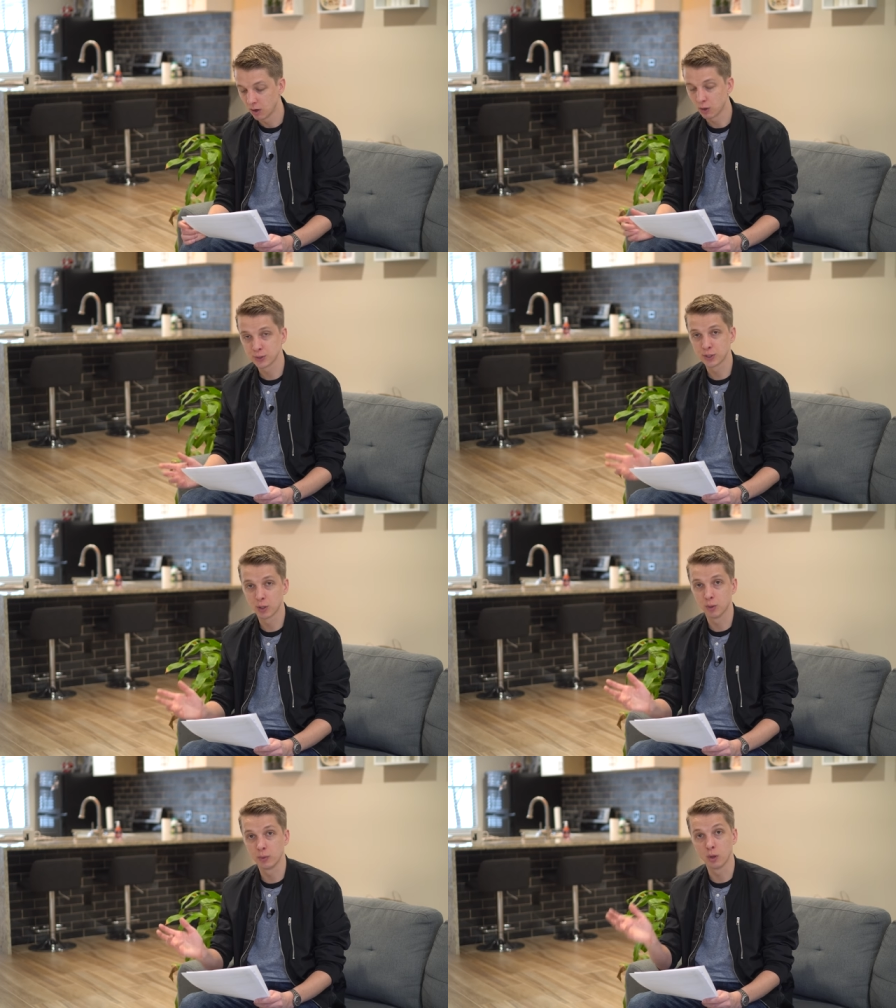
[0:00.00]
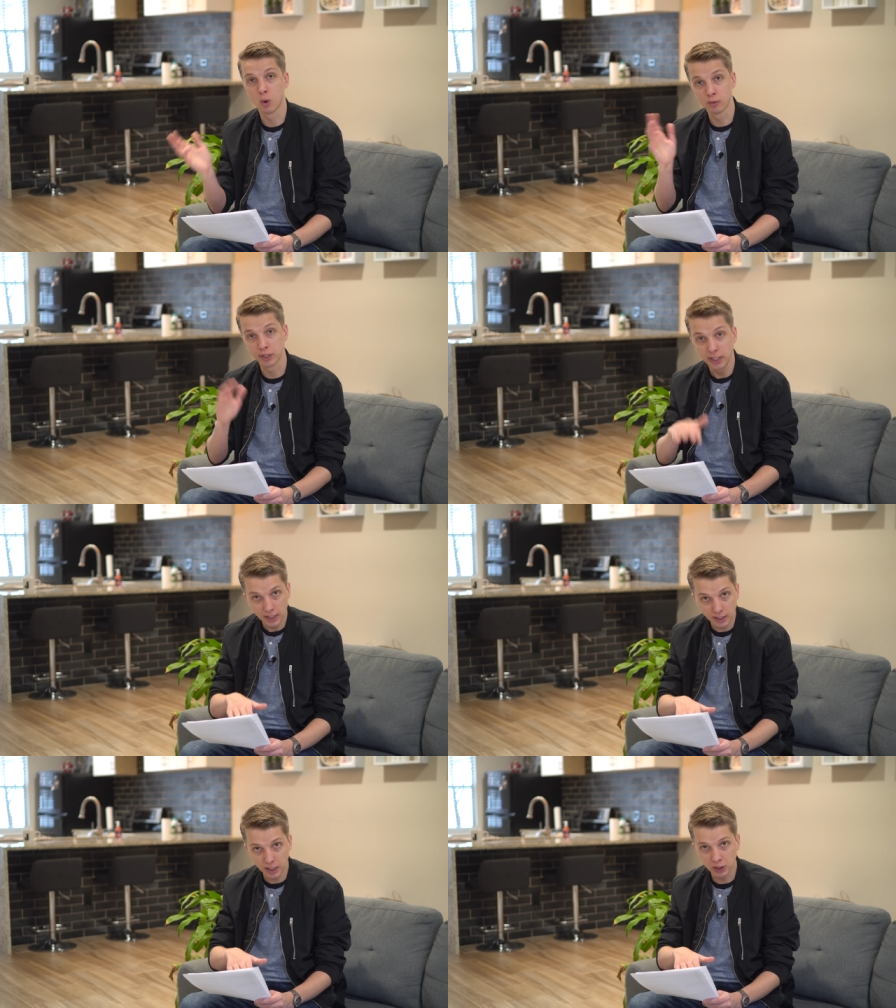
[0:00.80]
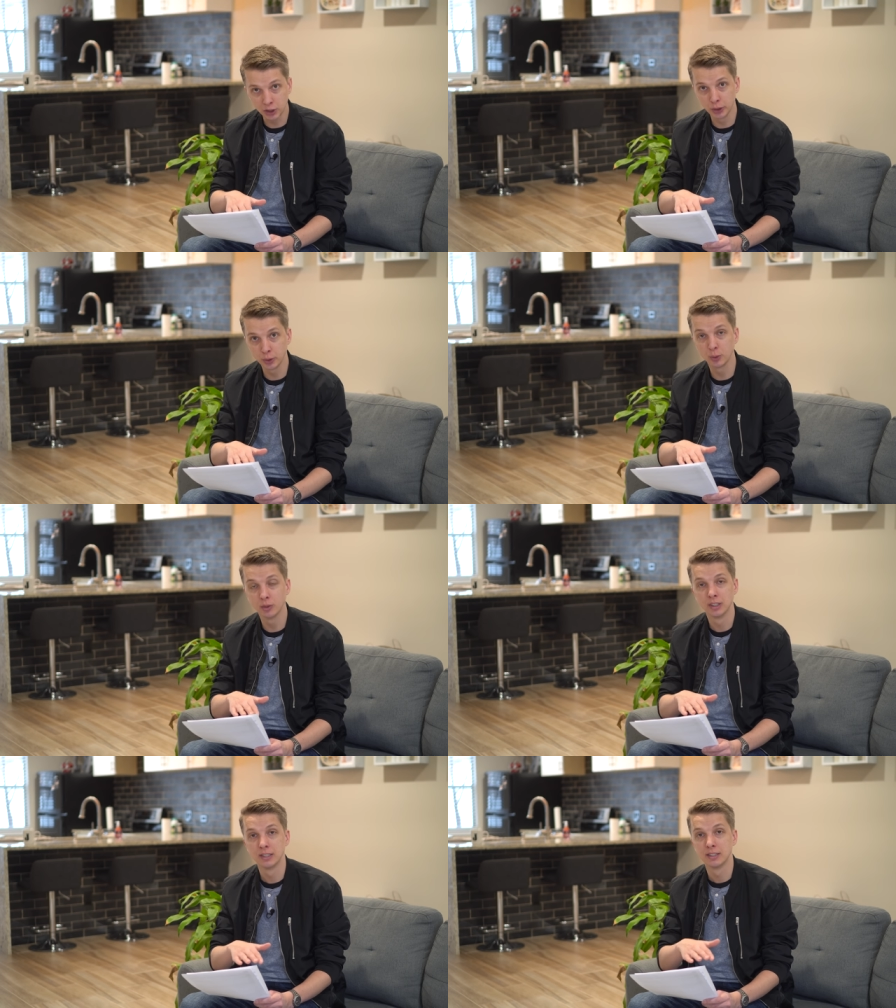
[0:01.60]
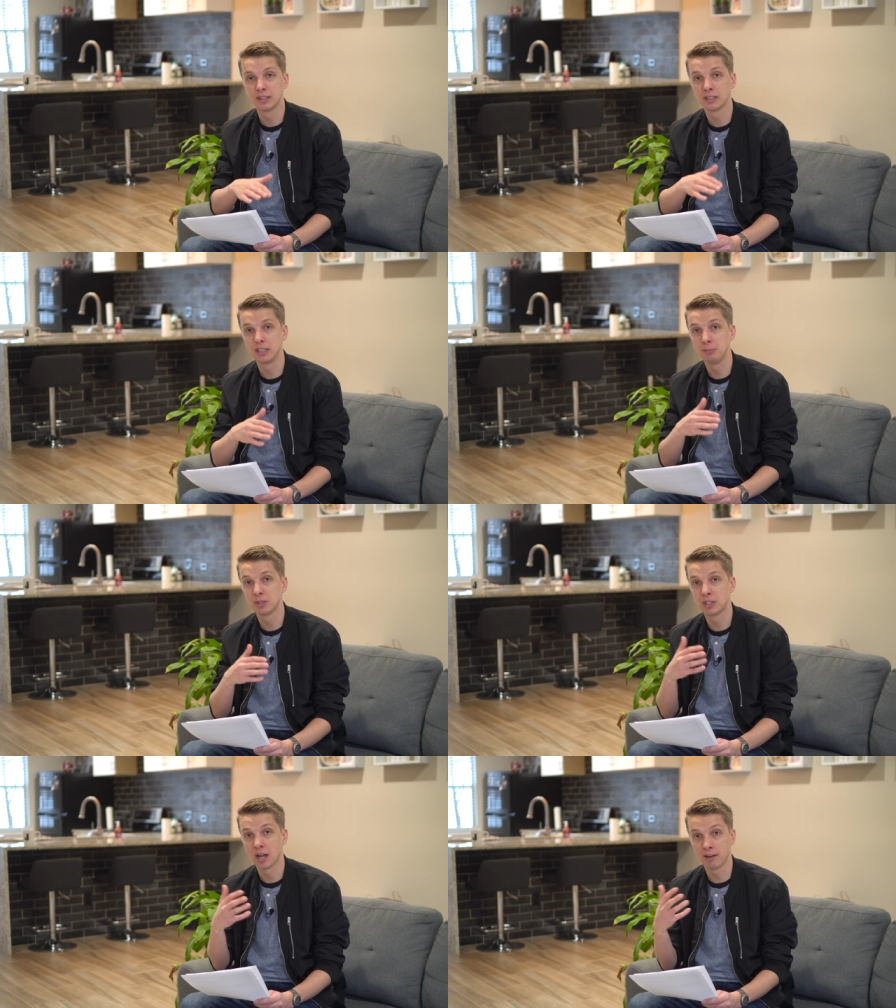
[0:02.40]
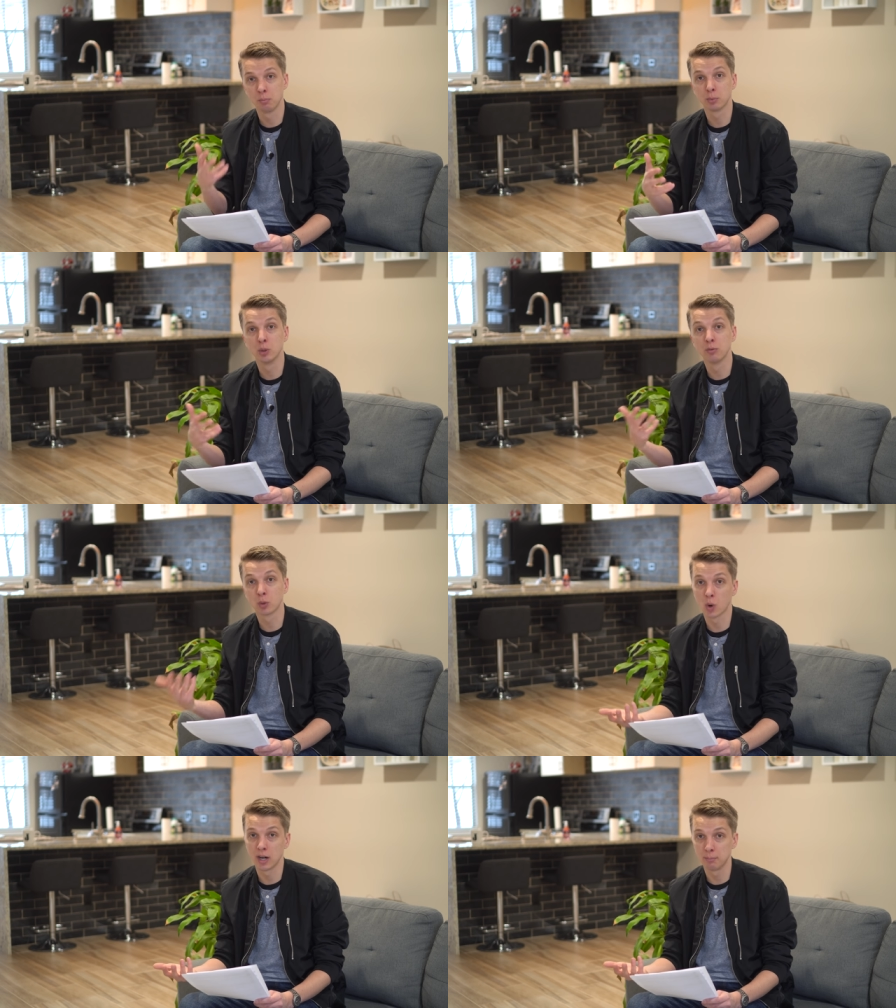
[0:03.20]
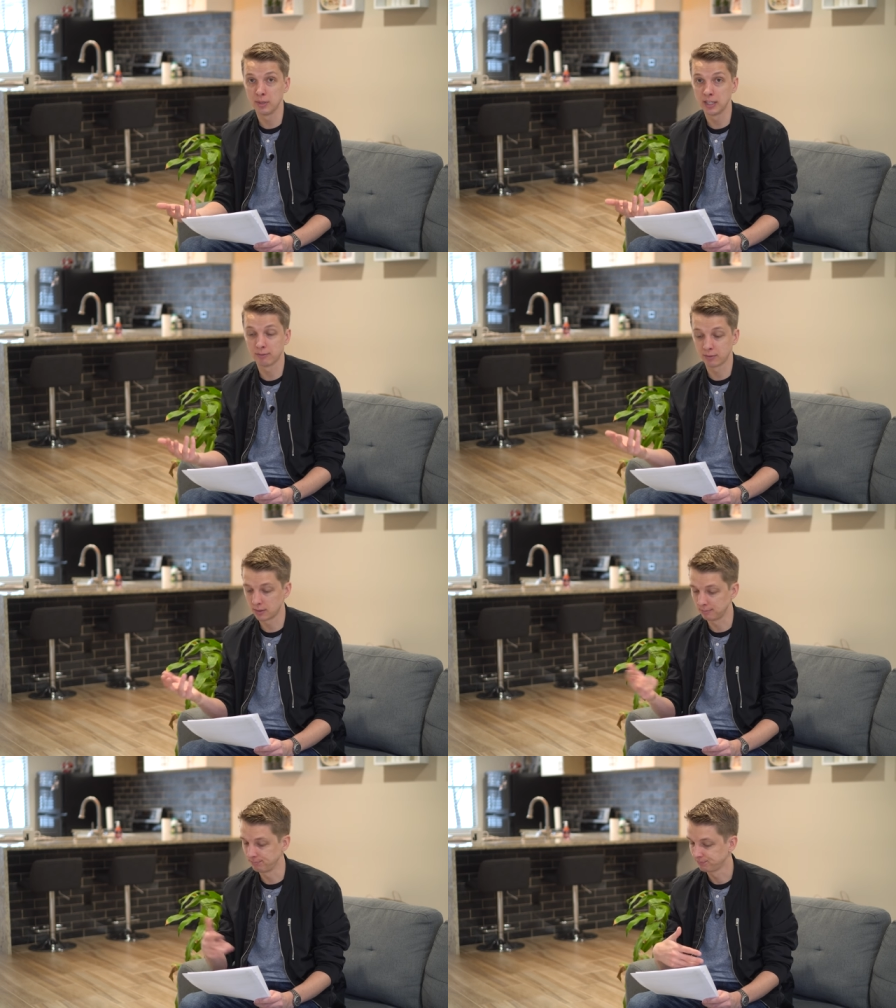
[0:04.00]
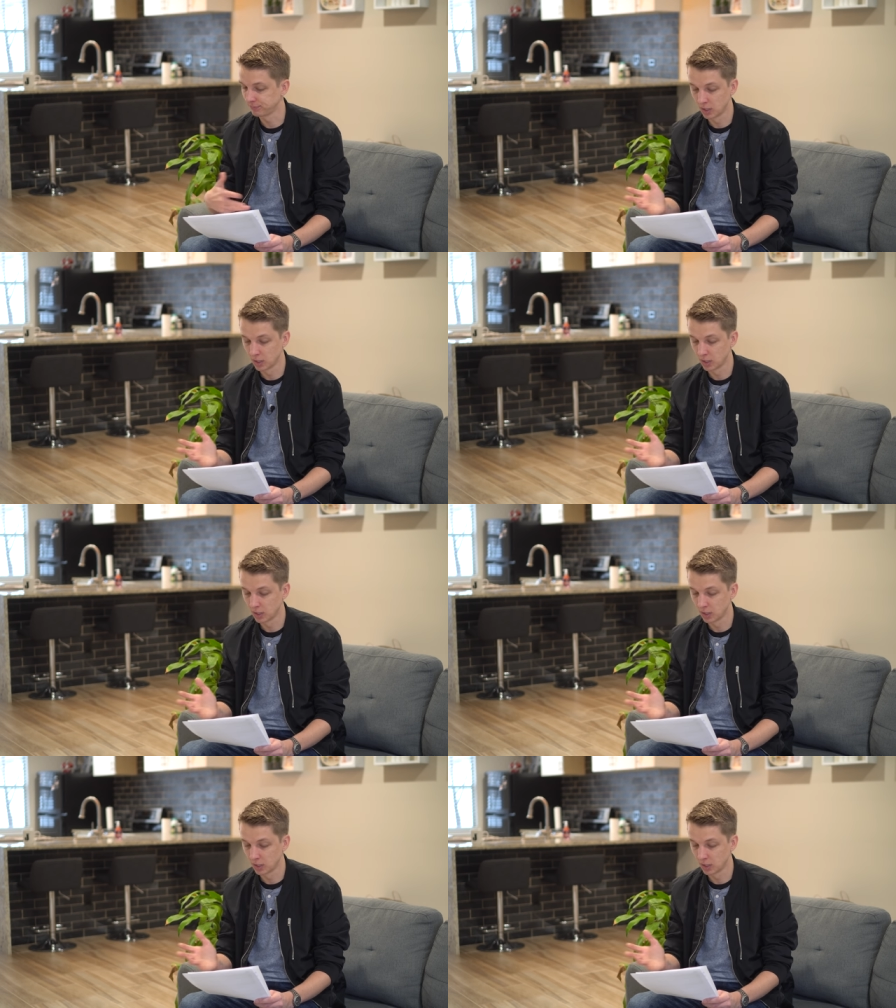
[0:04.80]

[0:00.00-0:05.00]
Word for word: Also, the overheating issue seems to have improved quite a bit from